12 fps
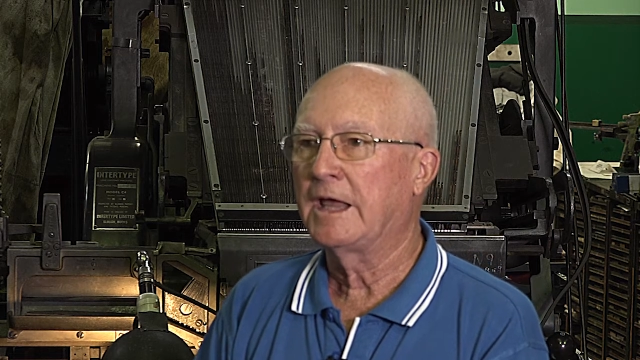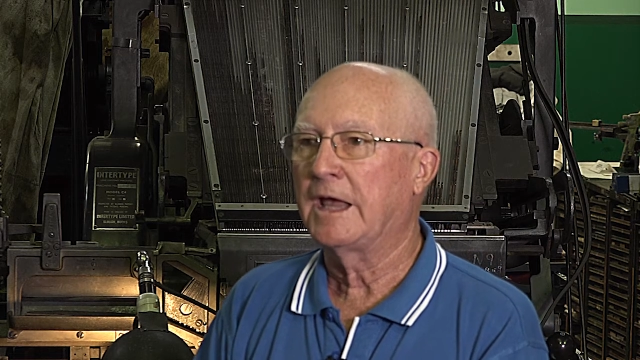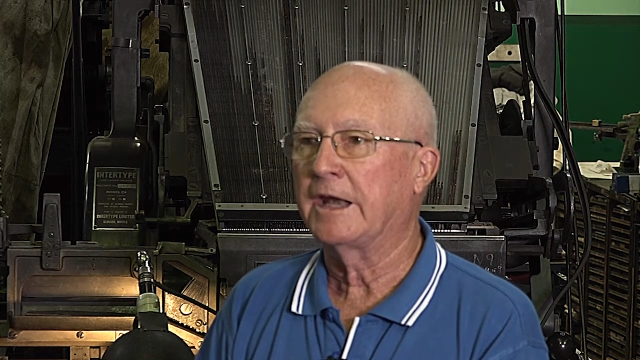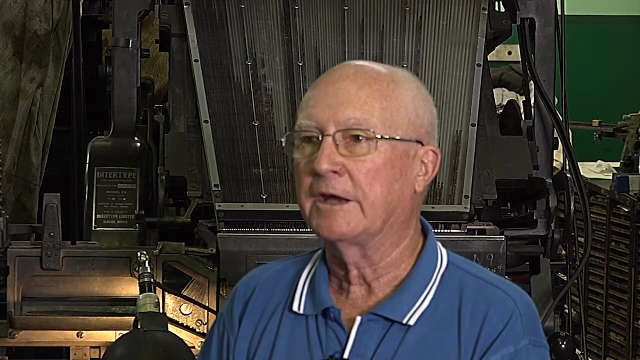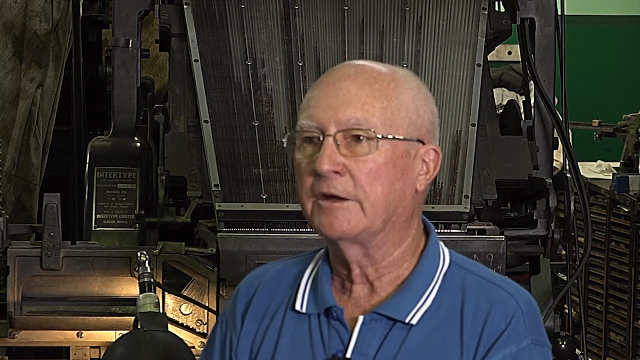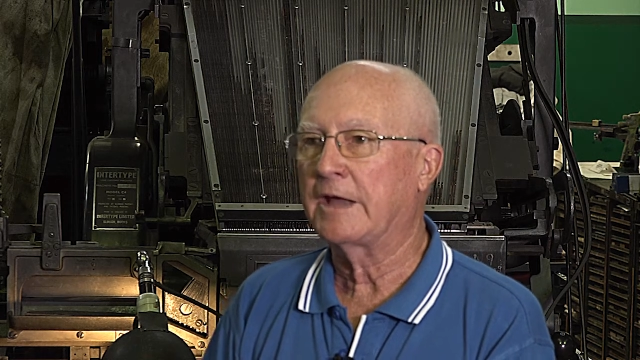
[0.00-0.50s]

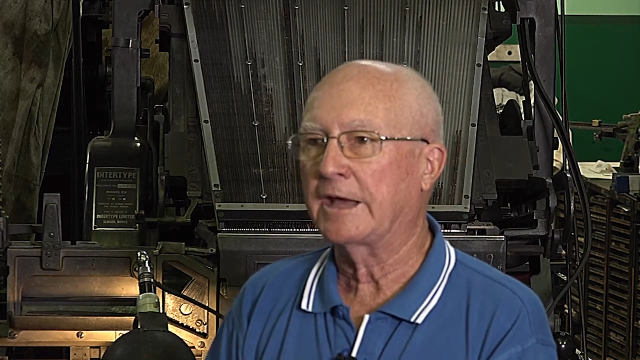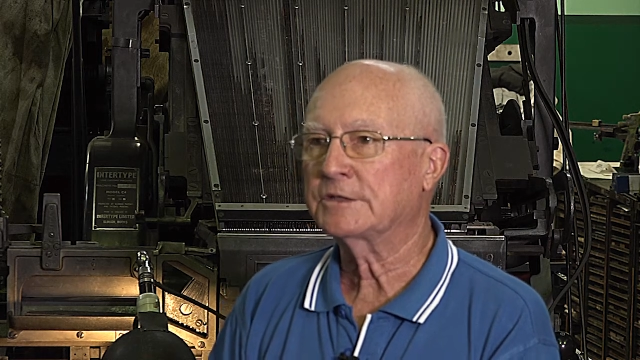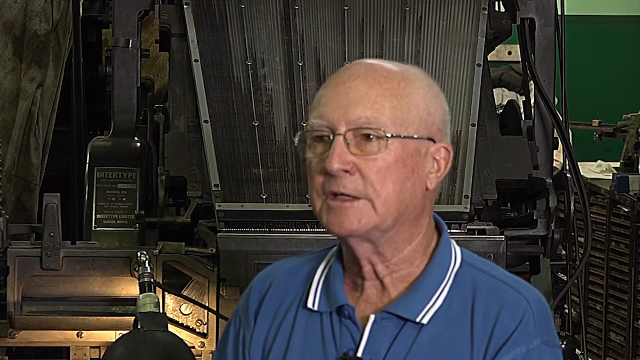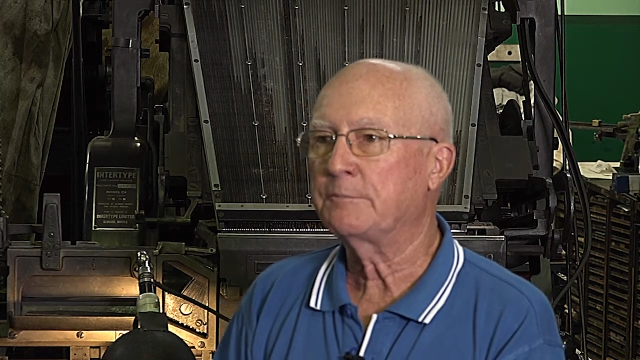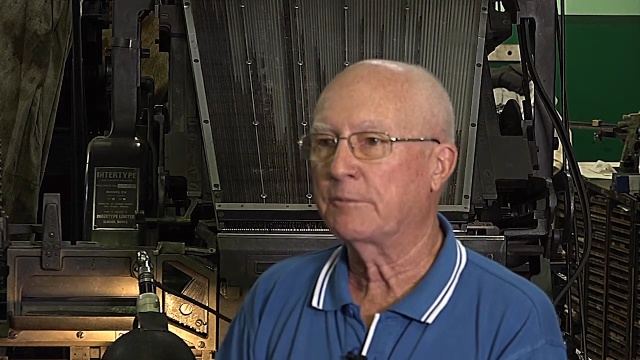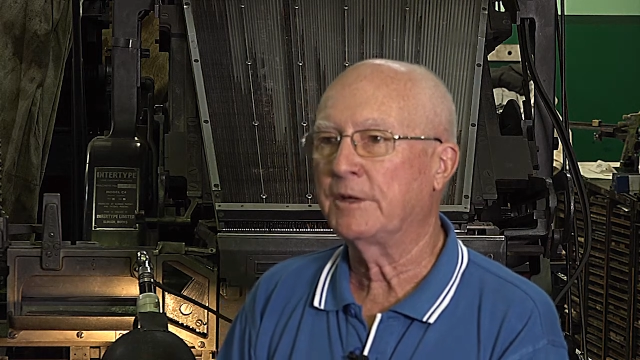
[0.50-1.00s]
and it
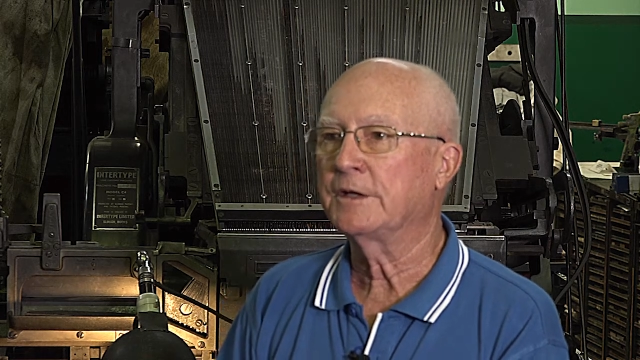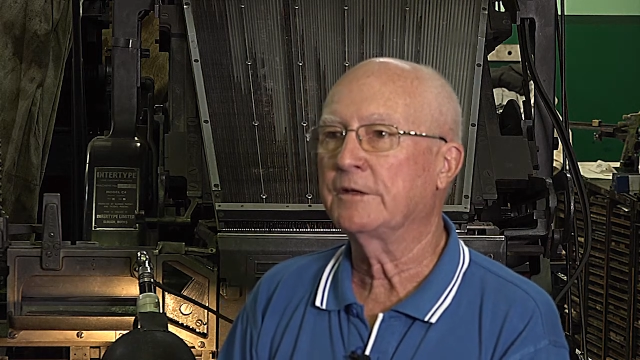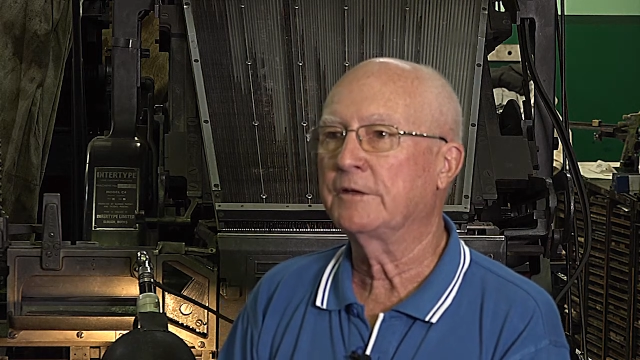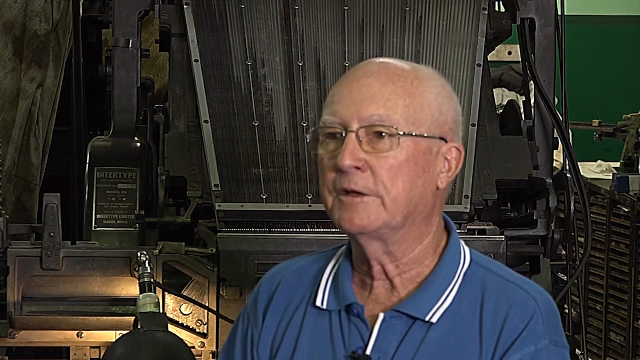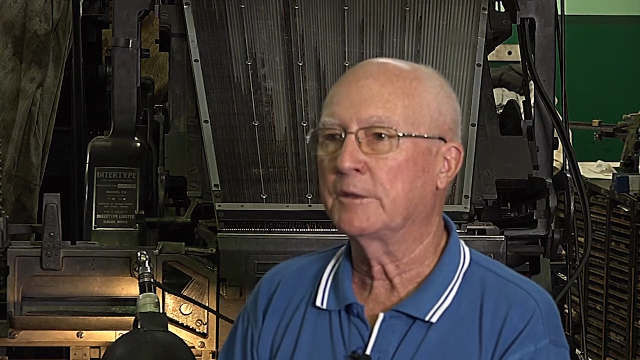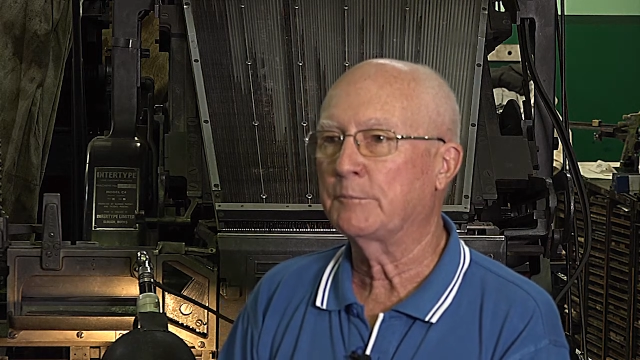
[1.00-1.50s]
actually printed
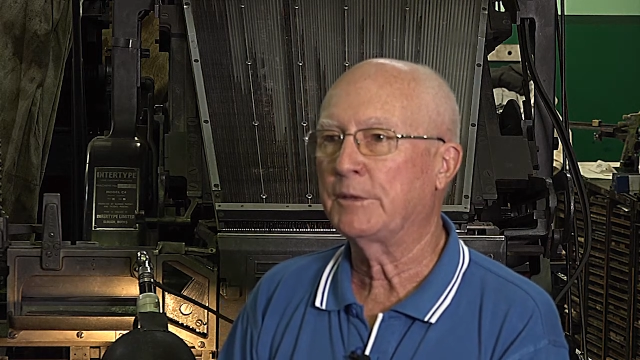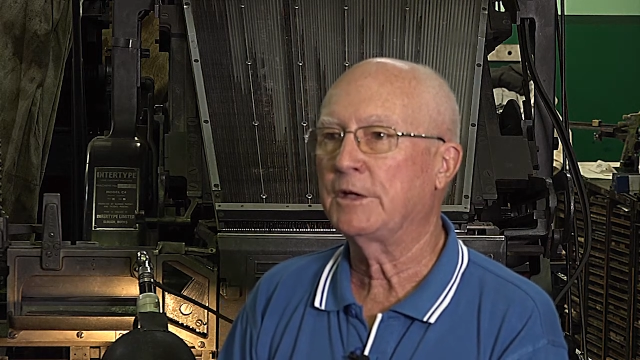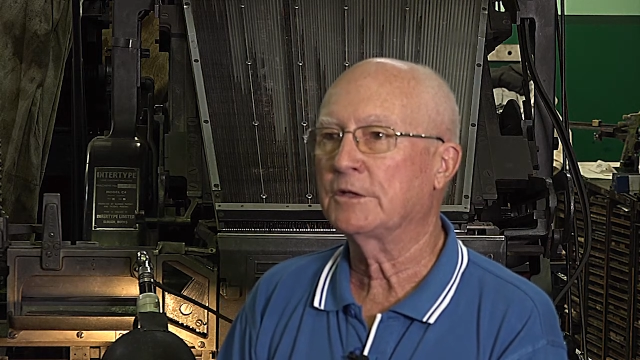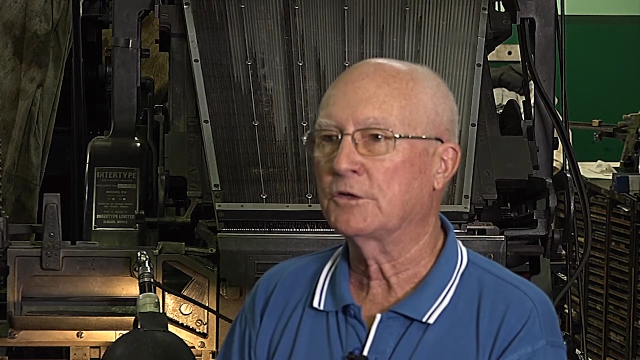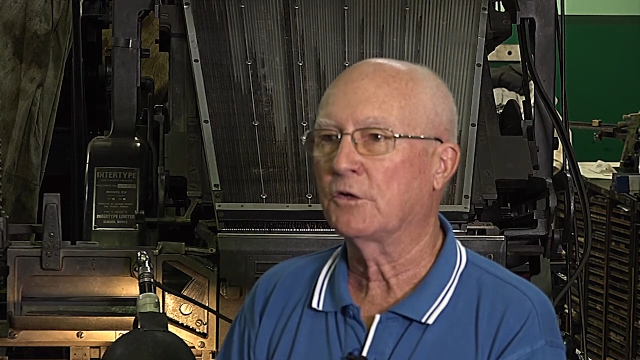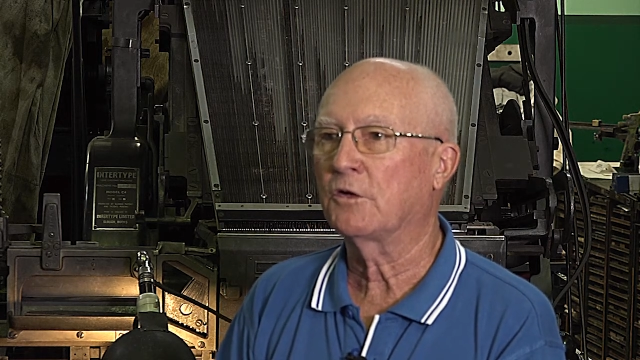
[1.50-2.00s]
the
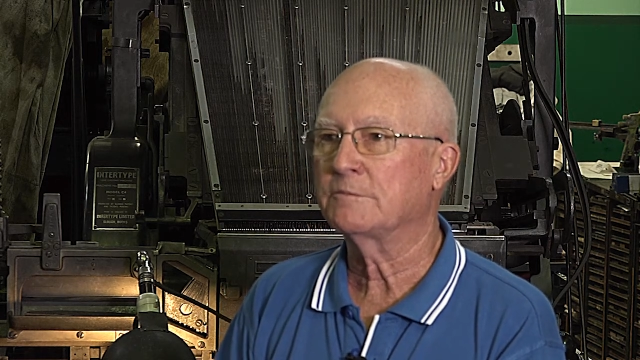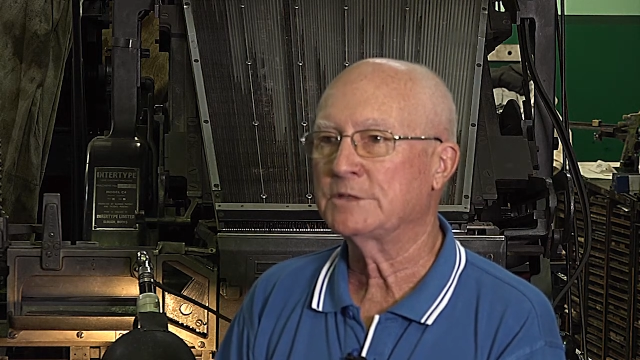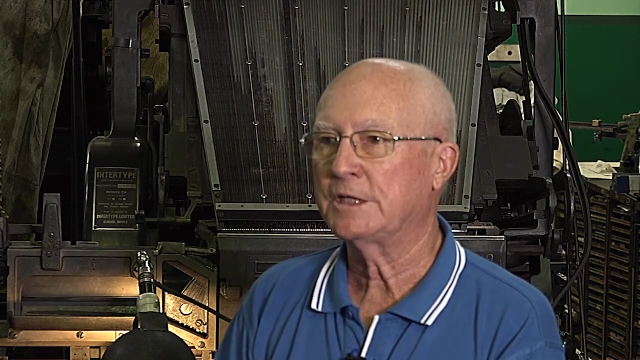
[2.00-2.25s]
Nepean Times